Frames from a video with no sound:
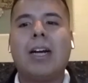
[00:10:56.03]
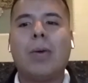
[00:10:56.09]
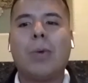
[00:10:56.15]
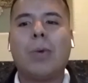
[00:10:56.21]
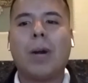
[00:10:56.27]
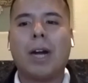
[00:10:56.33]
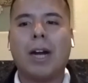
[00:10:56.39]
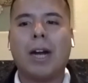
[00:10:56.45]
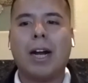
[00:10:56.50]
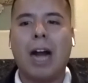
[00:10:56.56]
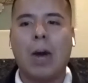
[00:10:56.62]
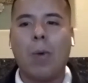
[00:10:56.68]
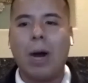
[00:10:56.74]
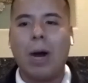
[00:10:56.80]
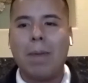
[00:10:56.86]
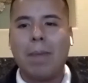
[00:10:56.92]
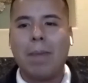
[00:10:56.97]
where a
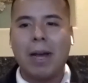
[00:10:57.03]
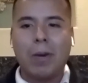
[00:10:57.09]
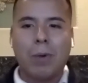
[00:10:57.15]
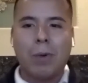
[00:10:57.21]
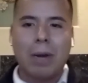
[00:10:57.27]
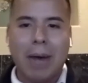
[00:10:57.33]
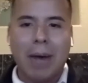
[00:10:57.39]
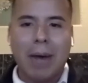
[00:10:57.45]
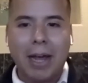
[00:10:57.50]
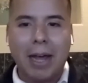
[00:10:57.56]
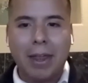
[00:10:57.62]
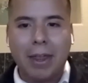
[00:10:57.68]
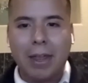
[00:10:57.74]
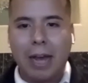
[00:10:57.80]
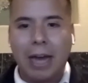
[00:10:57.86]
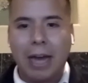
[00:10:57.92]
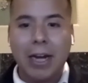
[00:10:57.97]
one bed, one bath,
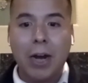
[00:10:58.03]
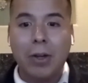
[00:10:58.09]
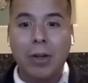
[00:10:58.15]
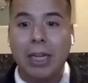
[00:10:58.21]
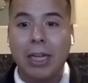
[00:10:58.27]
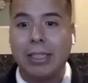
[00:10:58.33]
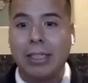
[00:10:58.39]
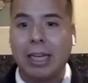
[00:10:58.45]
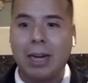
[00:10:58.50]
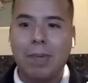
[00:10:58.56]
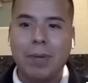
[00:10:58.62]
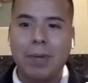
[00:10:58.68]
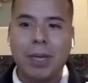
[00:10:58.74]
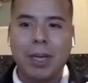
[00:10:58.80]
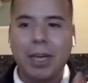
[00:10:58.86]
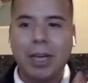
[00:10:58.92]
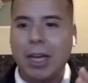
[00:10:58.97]
I know that it's going to
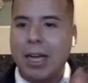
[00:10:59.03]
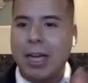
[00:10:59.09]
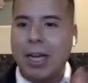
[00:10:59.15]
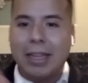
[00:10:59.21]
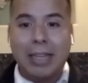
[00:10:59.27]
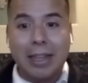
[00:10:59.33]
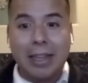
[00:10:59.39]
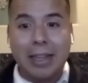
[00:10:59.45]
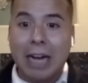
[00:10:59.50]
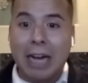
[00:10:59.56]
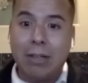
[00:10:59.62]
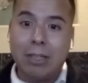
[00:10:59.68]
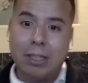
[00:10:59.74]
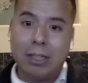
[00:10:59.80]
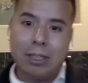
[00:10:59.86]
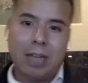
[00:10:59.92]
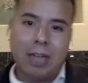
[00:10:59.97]
be
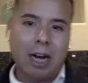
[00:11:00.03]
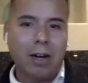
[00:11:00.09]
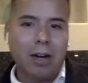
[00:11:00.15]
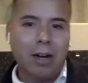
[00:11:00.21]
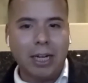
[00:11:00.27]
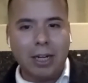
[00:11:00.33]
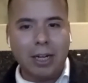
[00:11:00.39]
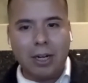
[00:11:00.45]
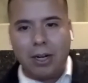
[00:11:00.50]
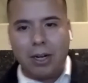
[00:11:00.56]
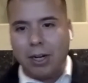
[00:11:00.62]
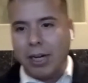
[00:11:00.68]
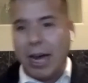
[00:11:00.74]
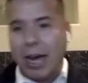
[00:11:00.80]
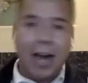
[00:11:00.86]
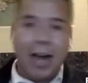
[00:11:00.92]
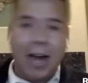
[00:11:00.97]
10,000 on the
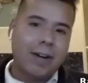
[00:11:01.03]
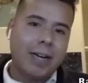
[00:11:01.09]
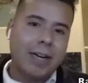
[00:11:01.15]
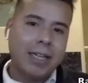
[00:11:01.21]
on the higher